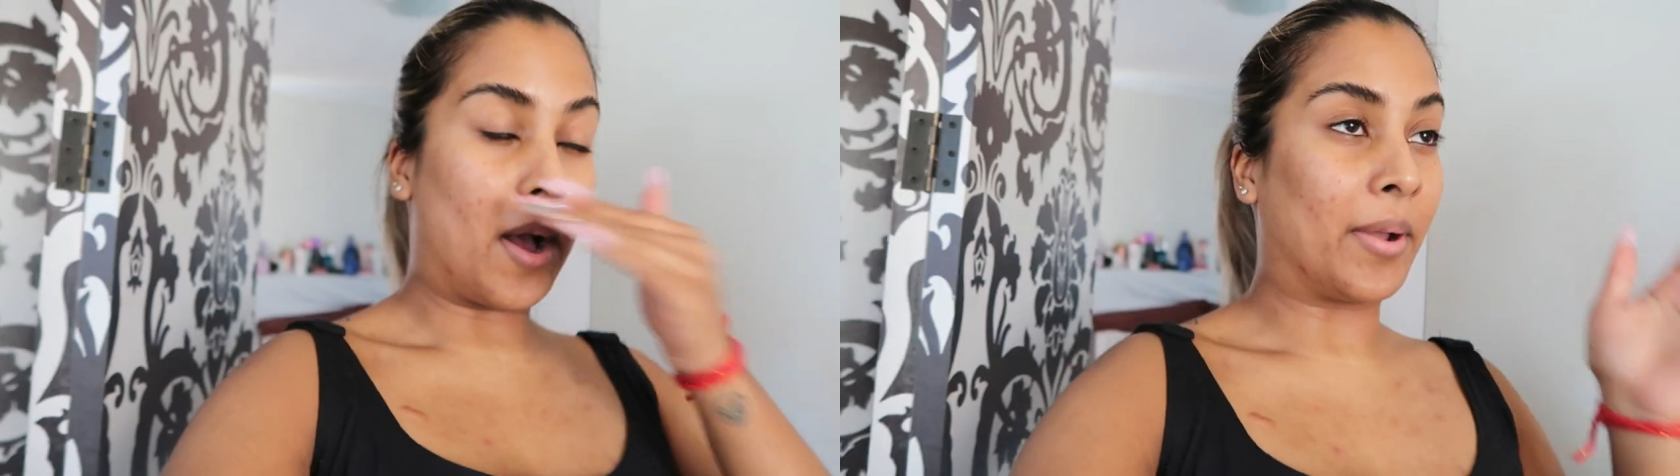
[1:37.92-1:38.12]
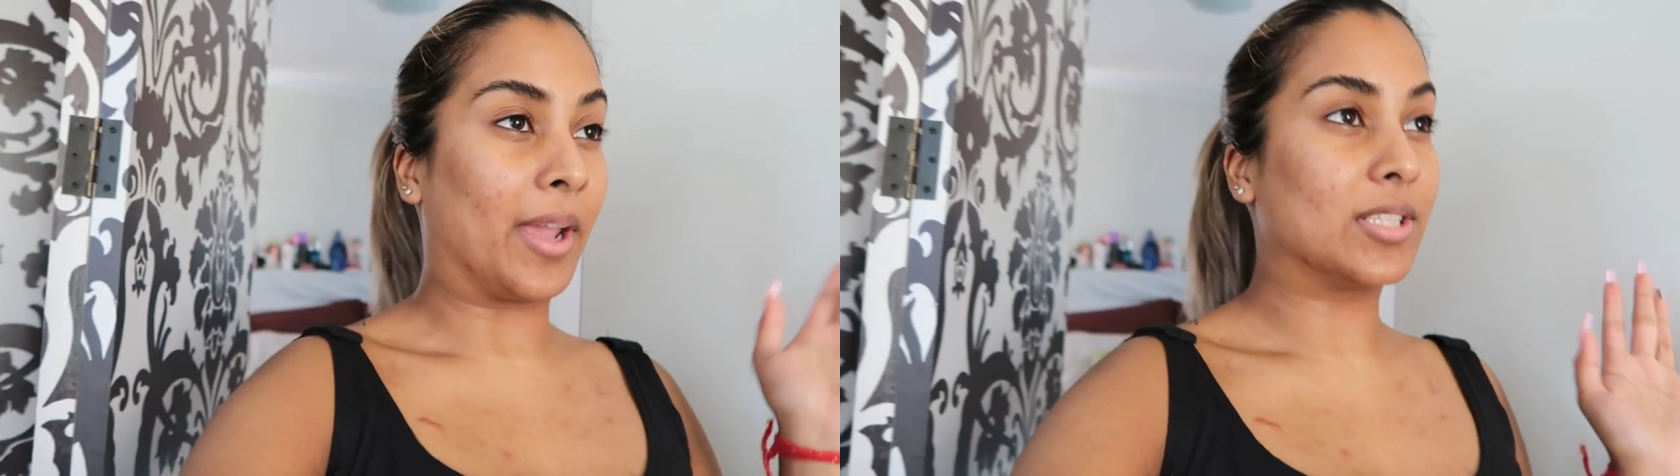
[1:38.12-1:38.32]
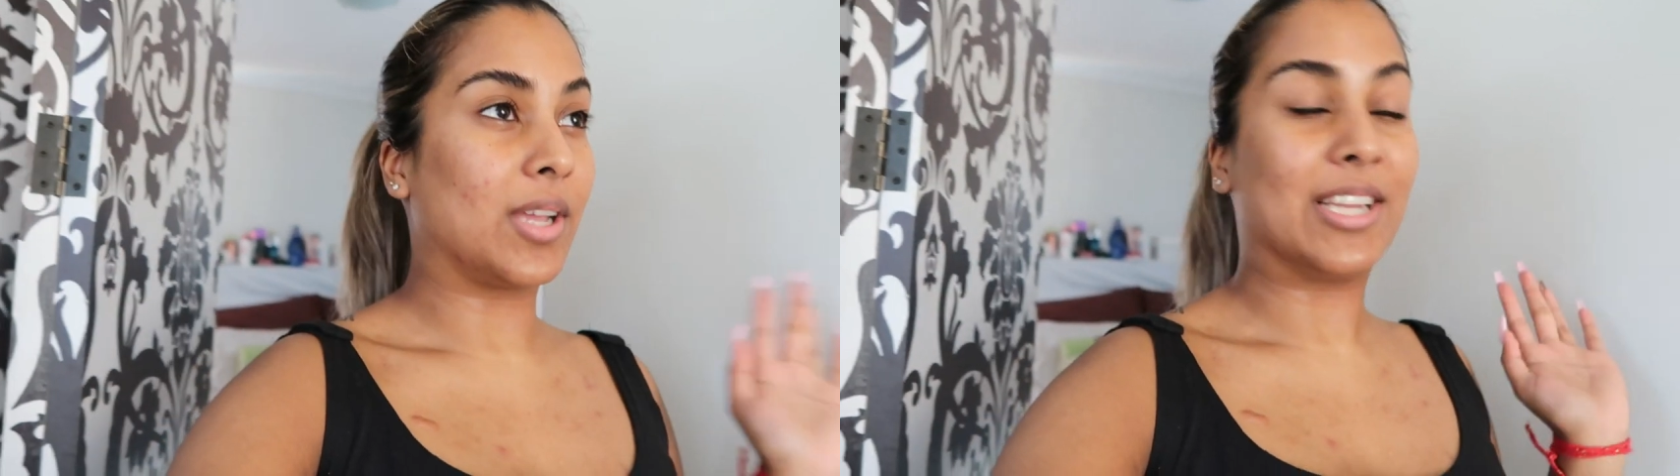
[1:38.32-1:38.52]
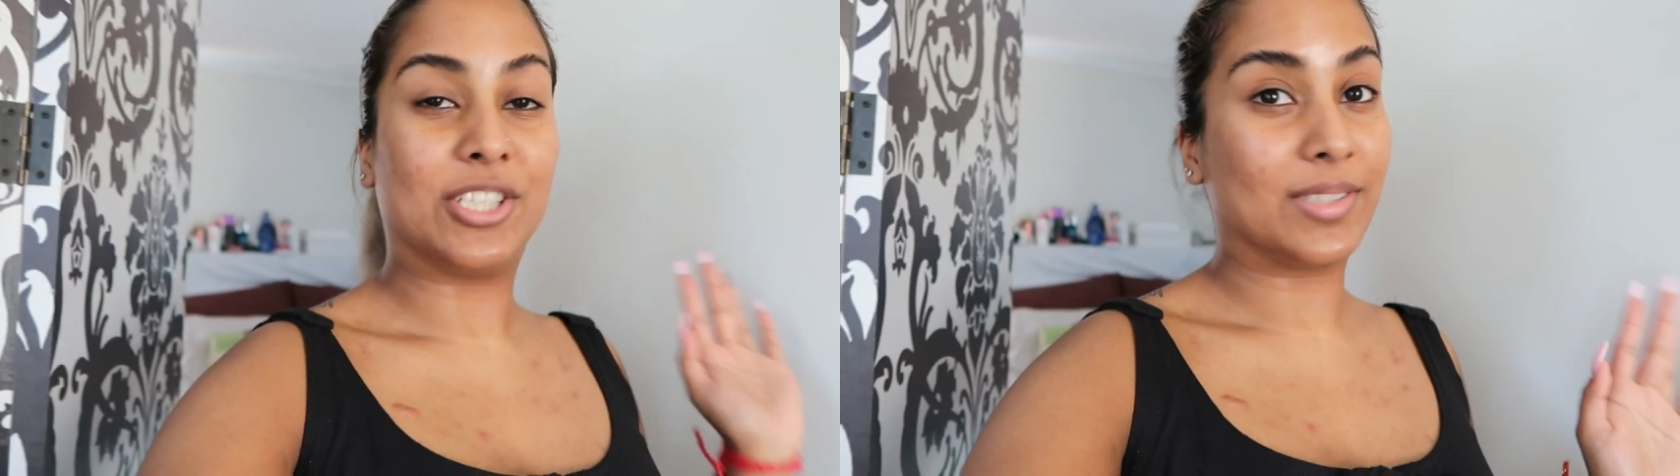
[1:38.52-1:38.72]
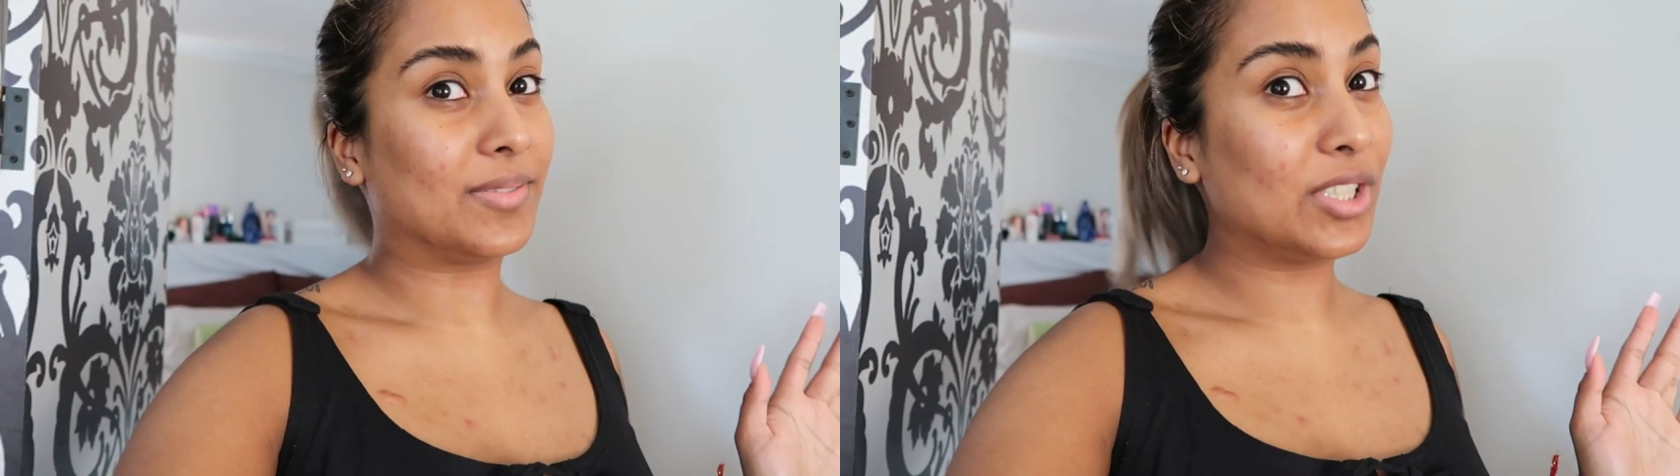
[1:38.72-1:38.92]
okay so i
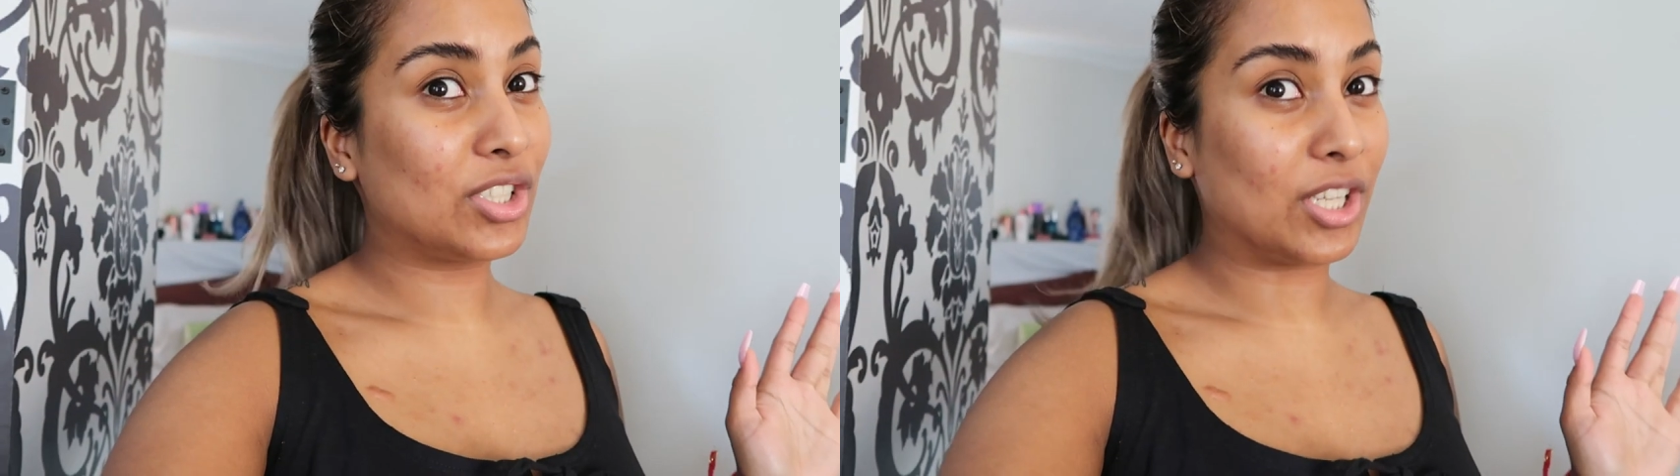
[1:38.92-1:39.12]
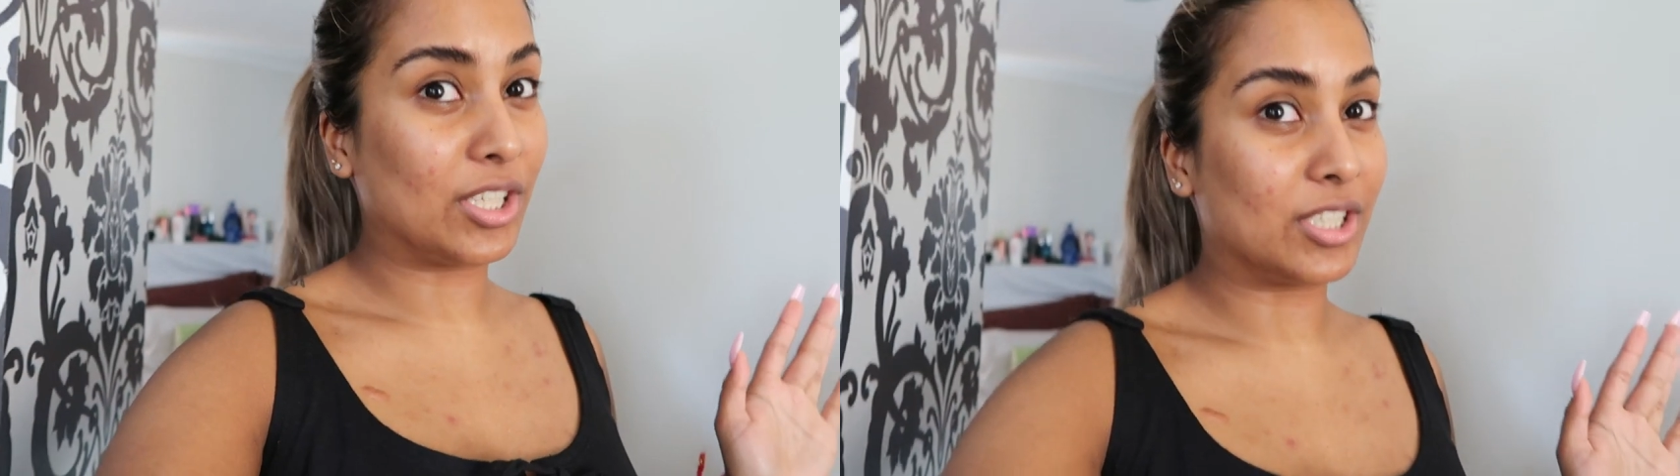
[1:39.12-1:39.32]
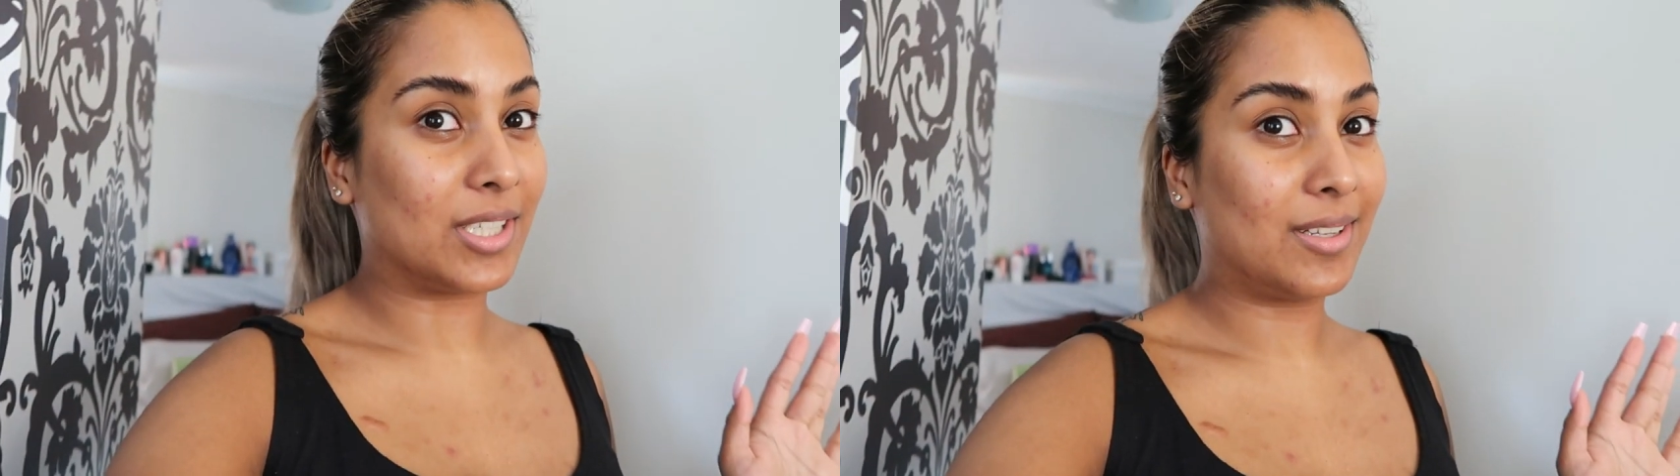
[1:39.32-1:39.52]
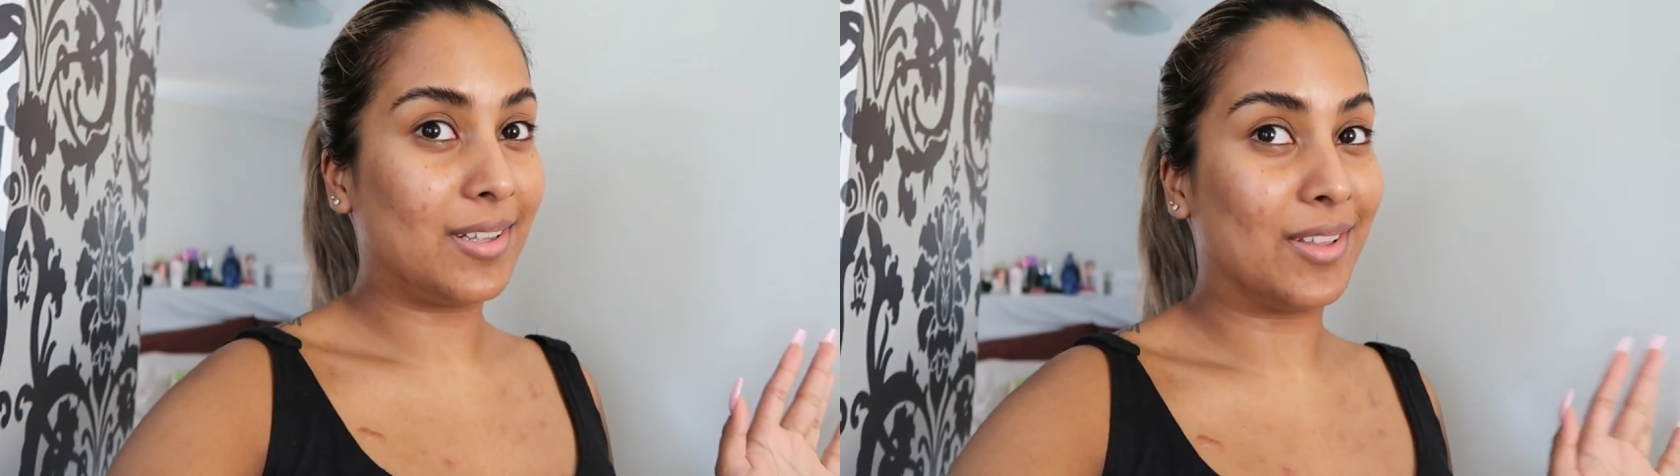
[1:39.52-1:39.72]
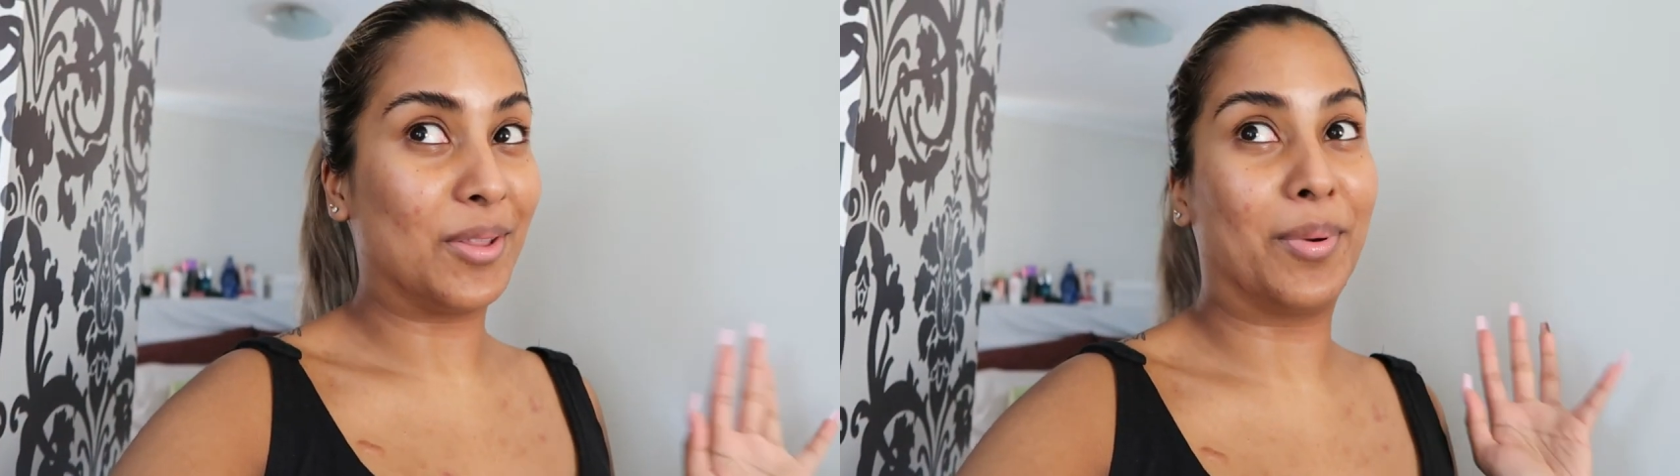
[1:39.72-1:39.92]
just finished changing
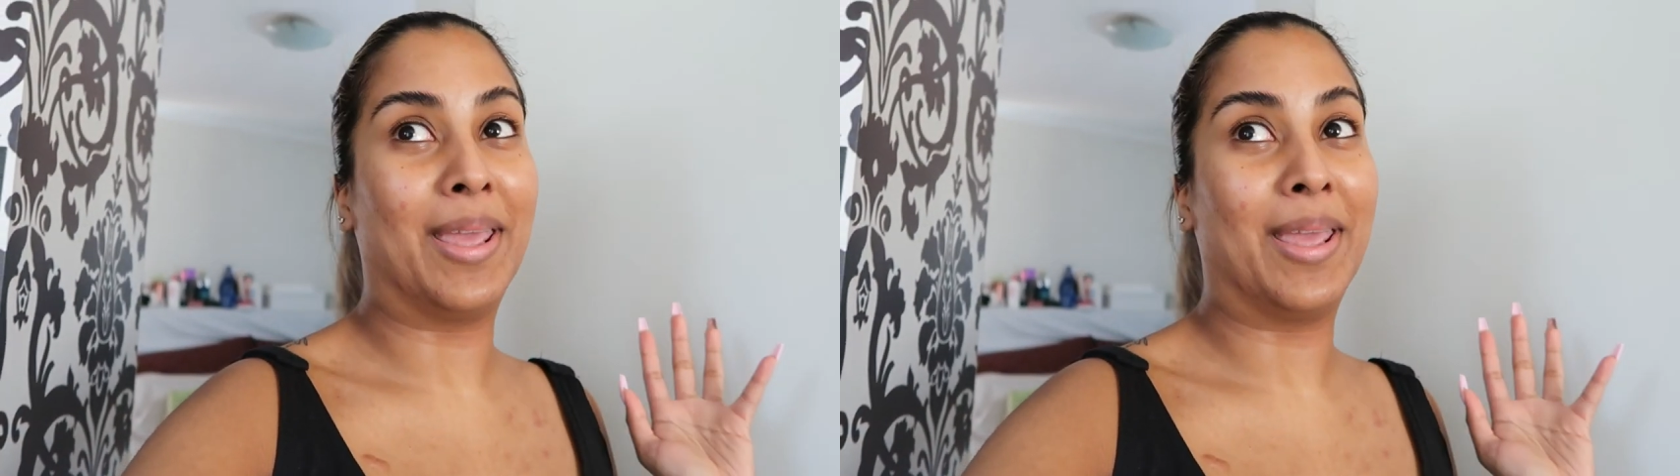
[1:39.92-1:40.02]
the